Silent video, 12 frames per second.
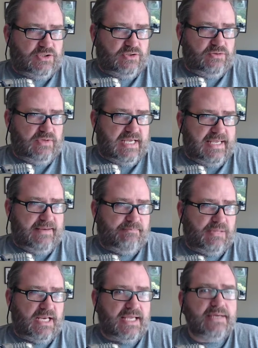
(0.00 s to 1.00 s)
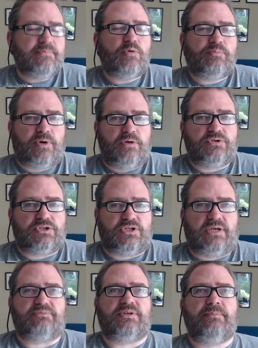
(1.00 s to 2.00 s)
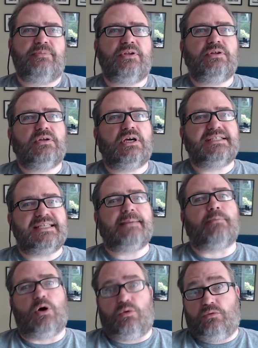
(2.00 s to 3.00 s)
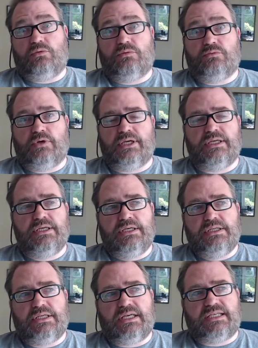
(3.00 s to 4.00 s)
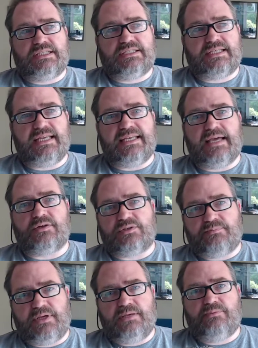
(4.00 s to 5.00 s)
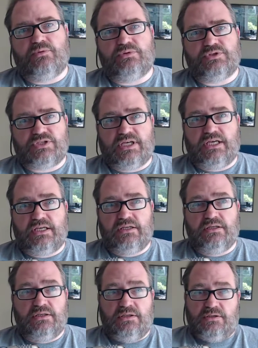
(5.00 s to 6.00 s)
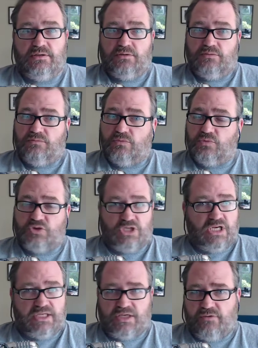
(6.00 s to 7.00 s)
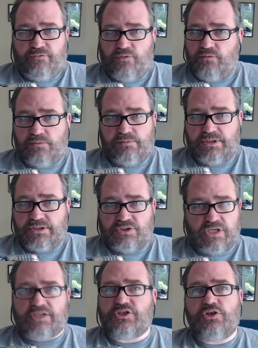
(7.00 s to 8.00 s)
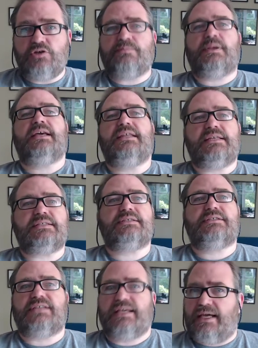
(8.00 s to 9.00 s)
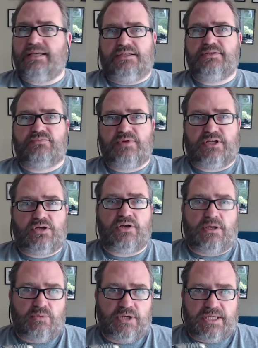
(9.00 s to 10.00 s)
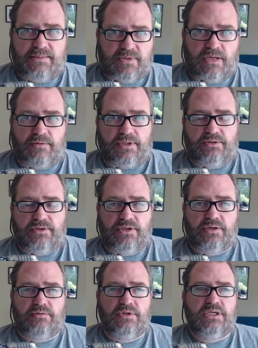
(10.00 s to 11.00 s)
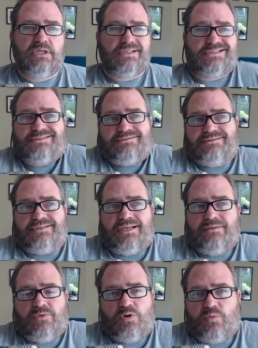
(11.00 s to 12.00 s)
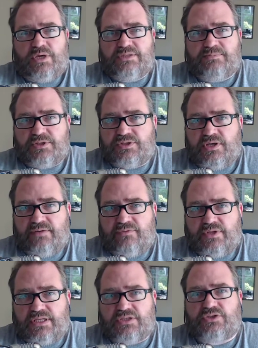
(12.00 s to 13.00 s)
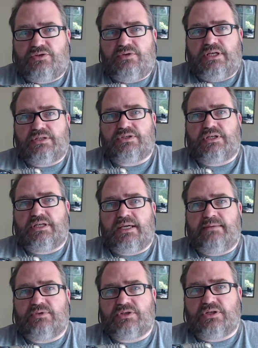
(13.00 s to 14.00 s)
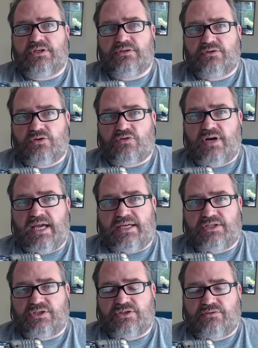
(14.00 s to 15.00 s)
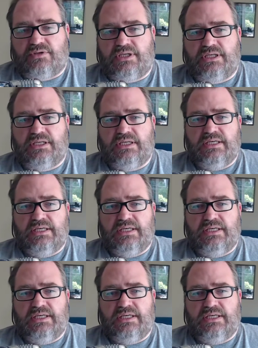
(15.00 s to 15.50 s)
to a playable prototype, something, a demo, right, that I could send out to people and say, shall I go forward with this? Like, do you play this and say, hey, this is really good, I want to keep going, you know? Because I don't want to waste my time for the next 2 years on a game that's going to crash, right?